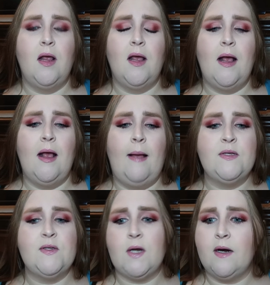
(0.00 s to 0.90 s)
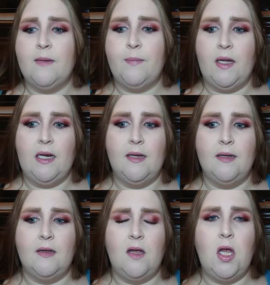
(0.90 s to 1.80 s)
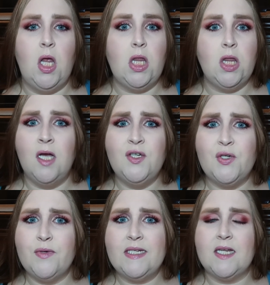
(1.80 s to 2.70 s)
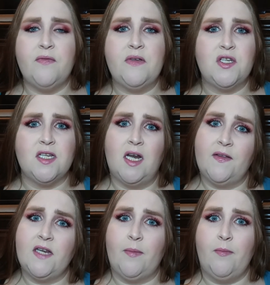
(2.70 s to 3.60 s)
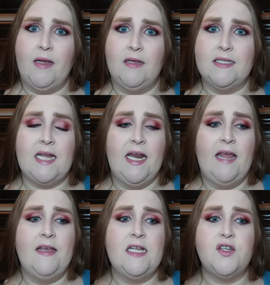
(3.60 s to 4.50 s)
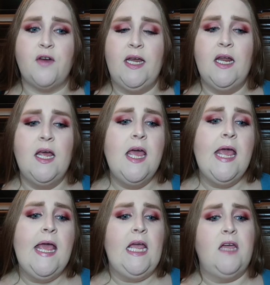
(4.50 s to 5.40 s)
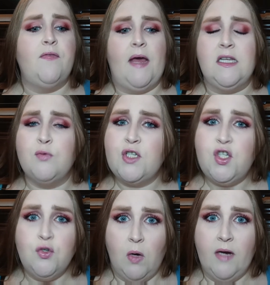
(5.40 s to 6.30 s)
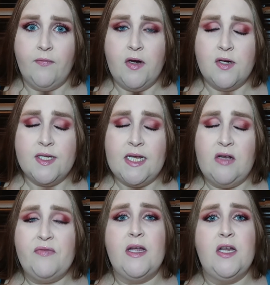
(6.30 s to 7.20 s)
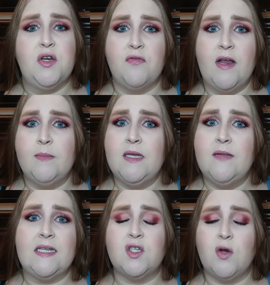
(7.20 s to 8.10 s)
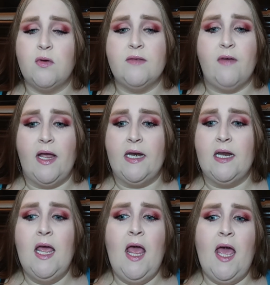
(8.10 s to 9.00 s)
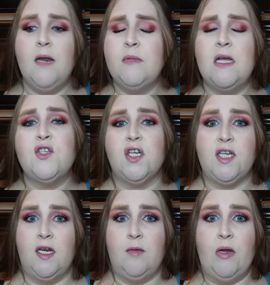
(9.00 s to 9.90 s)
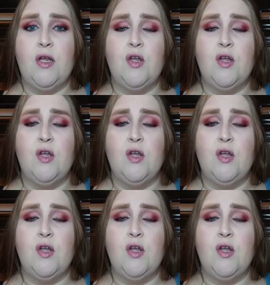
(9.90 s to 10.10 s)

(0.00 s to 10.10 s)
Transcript: I'm sorry, but luxury stuff is just not at the top of my list. And I think it's great. If that's what you want for yourself and your family, that's totally fine. And I'm not judging anybody who's